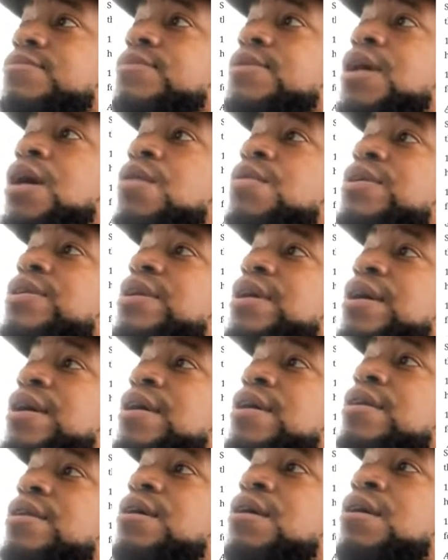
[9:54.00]
Oh, it
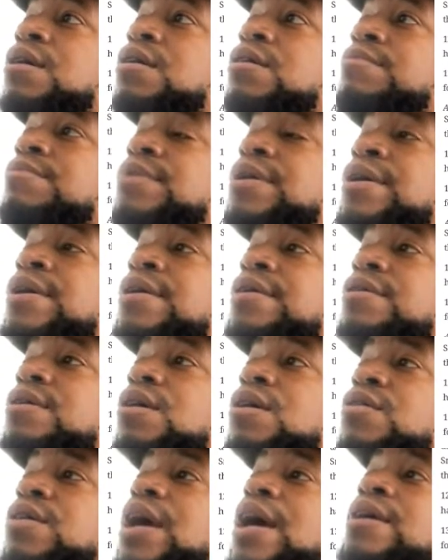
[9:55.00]
did? Oh man.
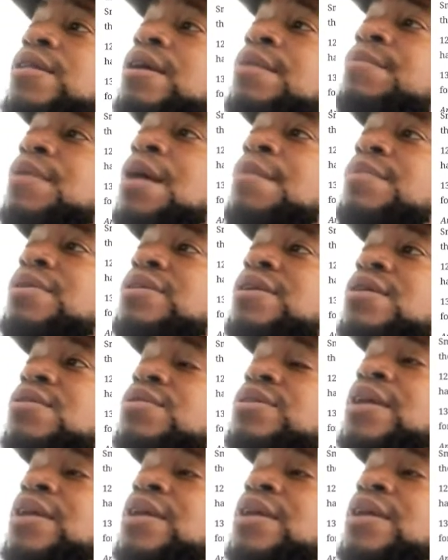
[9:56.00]
Okay, I'm gonna deal